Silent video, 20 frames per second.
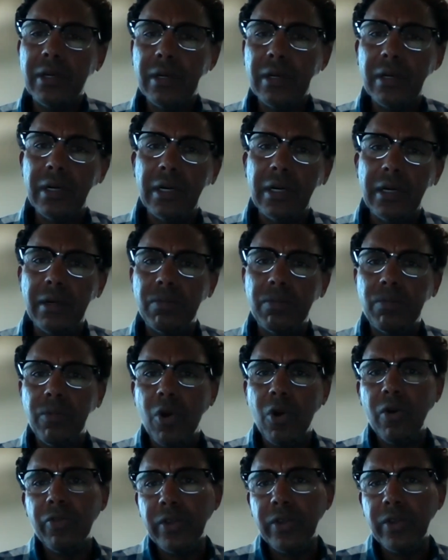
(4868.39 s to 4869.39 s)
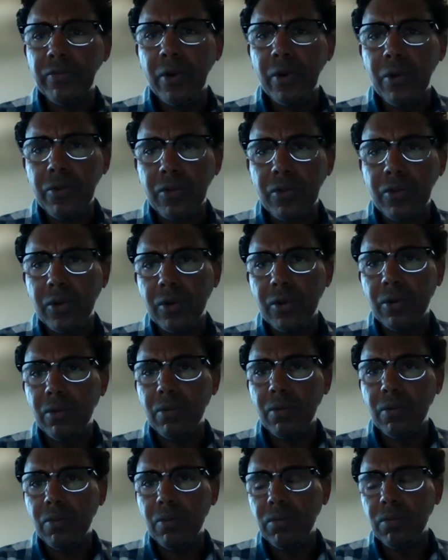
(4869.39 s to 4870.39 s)
over the phone.
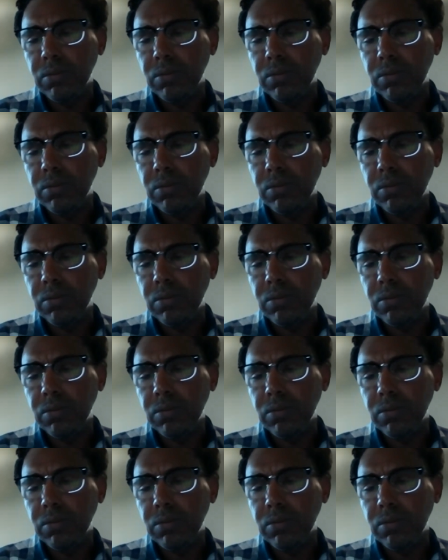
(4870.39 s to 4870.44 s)
So